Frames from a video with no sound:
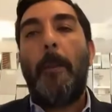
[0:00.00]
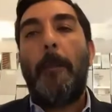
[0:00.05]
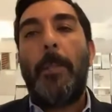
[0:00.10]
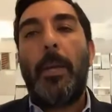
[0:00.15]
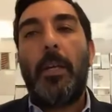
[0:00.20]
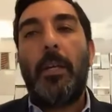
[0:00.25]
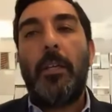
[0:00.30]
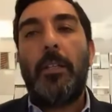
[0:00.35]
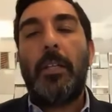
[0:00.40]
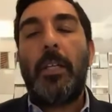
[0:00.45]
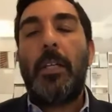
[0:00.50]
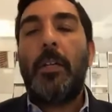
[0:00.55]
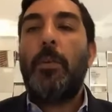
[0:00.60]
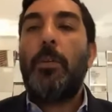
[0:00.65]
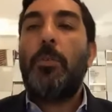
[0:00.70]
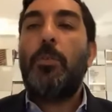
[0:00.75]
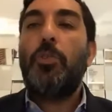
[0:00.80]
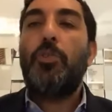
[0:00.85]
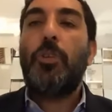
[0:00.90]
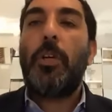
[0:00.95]
Because anyone
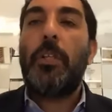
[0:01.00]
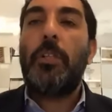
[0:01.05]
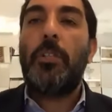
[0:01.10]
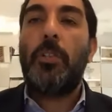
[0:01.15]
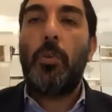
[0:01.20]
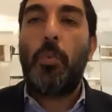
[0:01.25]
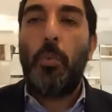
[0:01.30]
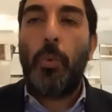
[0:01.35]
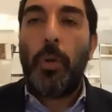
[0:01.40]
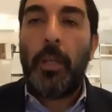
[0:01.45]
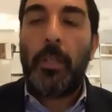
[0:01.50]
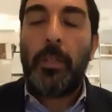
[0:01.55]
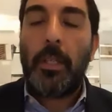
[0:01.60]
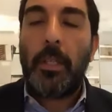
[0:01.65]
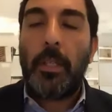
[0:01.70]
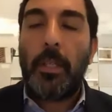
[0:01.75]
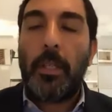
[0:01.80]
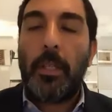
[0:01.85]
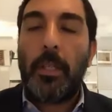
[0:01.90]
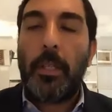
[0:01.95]
who's trying to wing
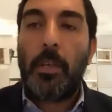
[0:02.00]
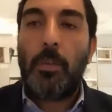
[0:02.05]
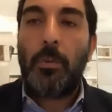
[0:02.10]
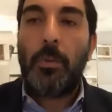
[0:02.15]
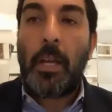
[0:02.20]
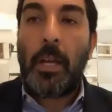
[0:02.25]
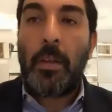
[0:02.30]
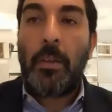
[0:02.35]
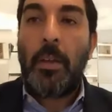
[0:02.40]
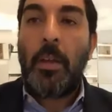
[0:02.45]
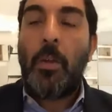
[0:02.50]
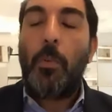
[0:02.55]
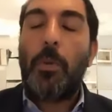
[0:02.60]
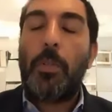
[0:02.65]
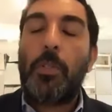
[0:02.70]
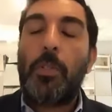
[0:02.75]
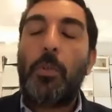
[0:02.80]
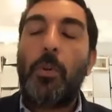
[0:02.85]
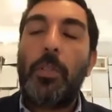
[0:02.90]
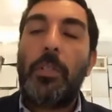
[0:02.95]
the Geula, what's
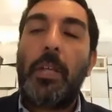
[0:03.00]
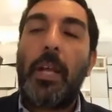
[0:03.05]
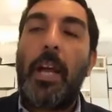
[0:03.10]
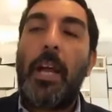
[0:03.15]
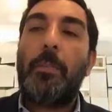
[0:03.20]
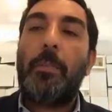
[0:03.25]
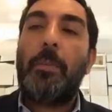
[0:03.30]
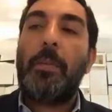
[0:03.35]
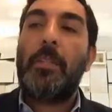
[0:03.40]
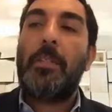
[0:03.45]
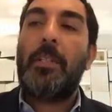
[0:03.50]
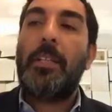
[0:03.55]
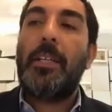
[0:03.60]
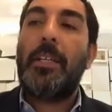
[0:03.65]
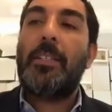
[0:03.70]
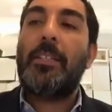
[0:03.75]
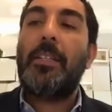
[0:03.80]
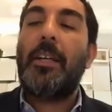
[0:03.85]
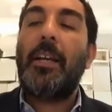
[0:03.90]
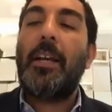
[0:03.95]
going to happen is the
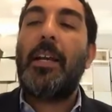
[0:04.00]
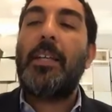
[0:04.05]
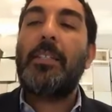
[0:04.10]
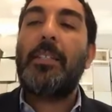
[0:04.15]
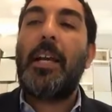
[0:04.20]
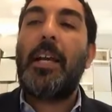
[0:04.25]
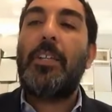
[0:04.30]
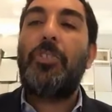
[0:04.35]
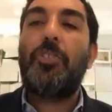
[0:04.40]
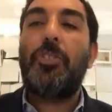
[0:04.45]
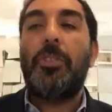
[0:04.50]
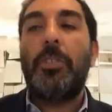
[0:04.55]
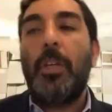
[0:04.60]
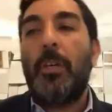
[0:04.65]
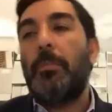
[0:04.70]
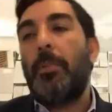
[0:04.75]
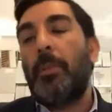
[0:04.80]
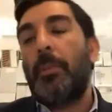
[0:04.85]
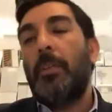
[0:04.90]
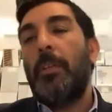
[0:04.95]
Yetzer Hara has got your
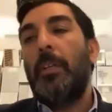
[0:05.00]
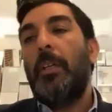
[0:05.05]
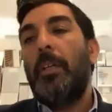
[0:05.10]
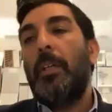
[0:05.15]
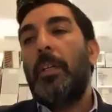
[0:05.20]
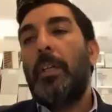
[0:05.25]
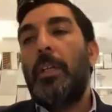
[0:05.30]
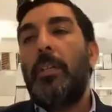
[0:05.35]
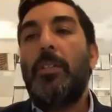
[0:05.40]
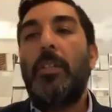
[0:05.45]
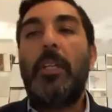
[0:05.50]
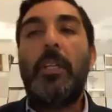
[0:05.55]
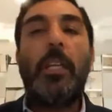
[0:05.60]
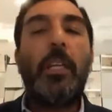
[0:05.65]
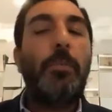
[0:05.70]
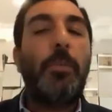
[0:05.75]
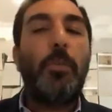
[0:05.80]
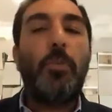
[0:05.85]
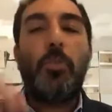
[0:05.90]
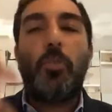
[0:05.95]
number. He's going to
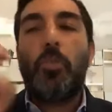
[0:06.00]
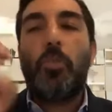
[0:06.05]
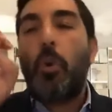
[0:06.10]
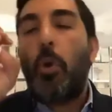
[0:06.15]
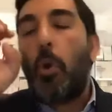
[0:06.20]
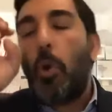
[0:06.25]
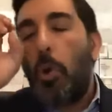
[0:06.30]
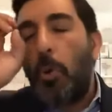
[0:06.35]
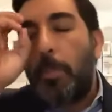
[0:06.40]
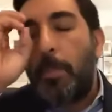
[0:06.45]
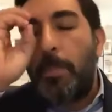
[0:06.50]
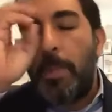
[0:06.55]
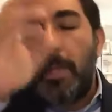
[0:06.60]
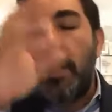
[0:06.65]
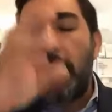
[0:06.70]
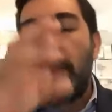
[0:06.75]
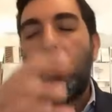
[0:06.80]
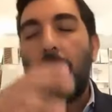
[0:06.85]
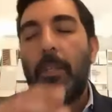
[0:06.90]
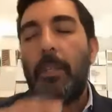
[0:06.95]
keep you so
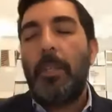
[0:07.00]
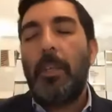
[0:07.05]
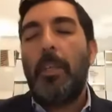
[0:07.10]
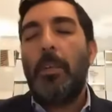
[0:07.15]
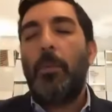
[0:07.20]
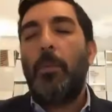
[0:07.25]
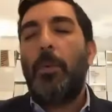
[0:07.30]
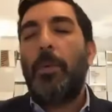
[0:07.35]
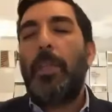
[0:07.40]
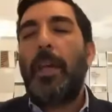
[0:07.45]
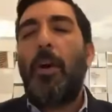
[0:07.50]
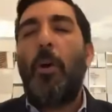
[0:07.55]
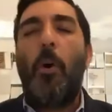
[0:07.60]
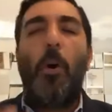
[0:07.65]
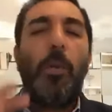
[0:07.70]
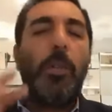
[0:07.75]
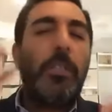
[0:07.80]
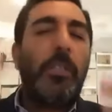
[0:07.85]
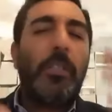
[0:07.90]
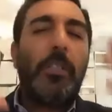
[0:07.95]
busy with
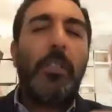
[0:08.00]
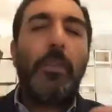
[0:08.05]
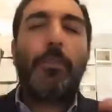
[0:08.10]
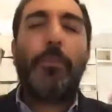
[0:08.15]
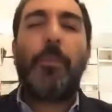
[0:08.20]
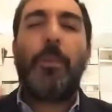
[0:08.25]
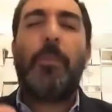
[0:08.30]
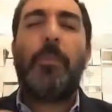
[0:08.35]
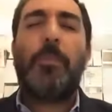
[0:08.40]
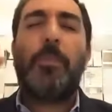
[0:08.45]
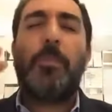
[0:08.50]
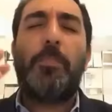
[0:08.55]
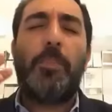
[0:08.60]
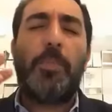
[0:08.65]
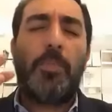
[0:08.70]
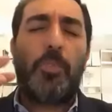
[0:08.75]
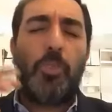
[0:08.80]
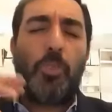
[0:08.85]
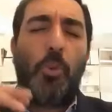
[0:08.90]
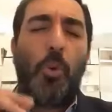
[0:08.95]
all these different
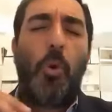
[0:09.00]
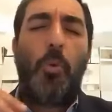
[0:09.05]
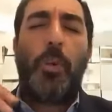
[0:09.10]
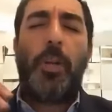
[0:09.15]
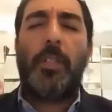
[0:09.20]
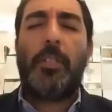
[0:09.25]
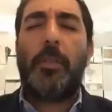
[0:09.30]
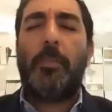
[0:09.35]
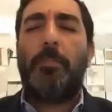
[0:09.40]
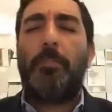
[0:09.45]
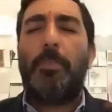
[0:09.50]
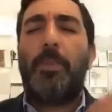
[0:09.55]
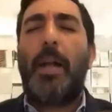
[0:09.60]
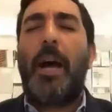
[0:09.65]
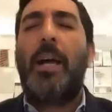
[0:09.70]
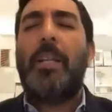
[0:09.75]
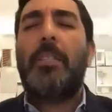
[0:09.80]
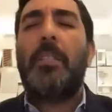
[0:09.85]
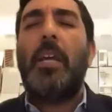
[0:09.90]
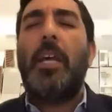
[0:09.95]
stories and
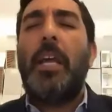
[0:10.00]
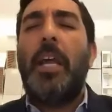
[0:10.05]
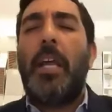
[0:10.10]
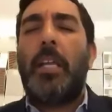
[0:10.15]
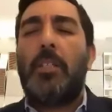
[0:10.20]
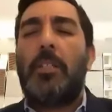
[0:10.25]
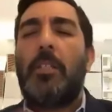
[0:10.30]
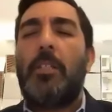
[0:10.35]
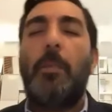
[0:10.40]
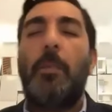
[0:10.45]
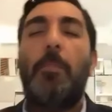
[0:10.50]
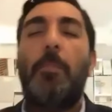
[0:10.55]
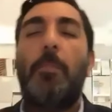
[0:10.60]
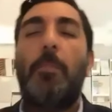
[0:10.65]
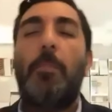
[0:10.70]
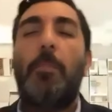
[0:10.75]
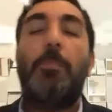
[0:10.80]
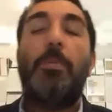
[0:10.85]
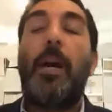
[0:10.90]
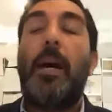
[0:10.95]
plots and
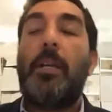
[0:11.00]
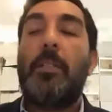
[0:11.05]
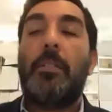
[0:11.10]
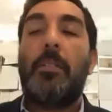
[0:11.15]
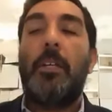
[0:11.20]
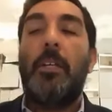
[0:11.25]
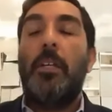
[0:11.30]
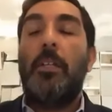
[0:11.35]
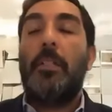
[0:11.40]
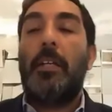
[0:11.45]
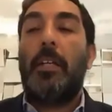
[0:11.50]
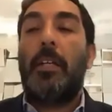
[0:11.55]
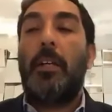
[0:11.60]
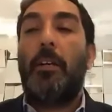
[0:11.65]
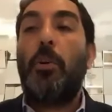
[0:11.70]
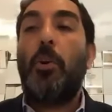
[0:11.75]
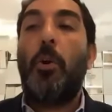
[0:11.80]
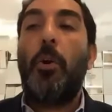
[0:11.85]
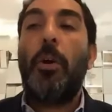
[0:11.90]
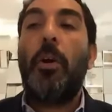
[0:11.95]
subplots that are
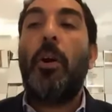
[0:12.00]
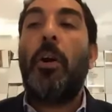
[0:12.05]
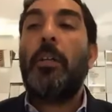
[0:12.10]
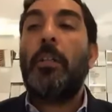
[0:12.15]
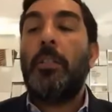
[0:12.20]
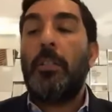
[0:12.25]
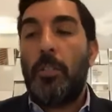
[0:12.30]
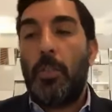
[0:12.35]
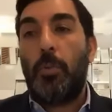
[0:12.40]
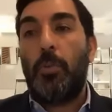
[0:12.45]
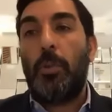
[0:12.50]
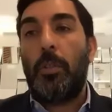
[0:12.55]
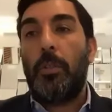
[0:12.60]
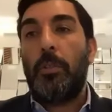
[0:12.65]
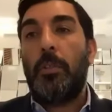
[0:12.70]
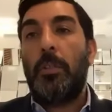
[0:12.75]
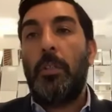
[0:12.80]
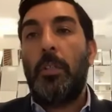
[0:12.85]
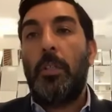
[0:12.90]
going on in this world.